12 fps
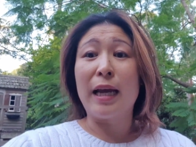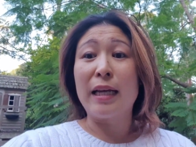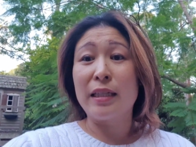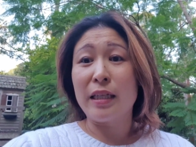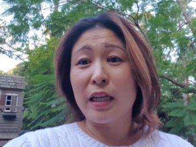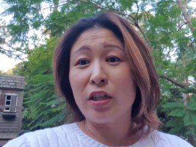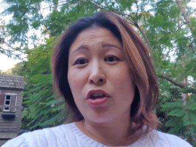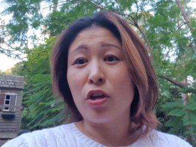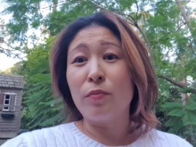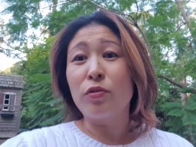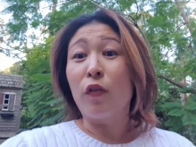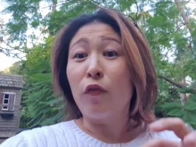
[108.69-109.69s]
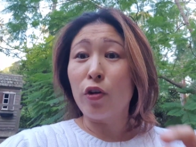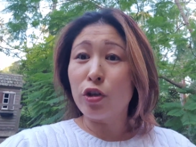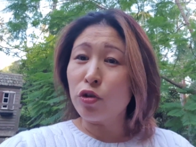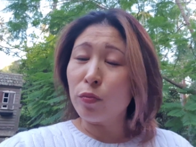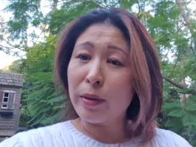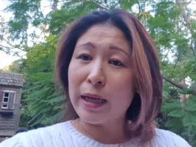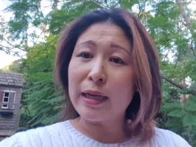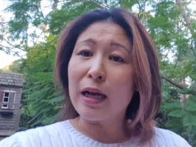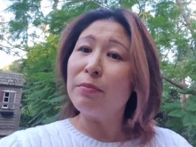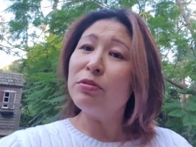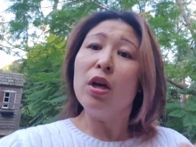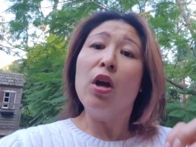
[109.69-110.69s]
as it in terms of virtual
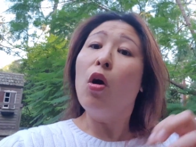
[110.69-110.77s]
meetups.